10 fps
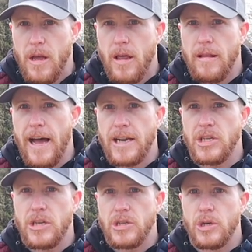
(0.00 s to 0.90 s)
and
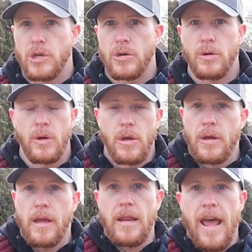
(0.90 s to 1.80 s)
attaching it to you
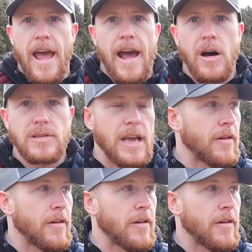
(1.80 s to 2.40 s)
in the house,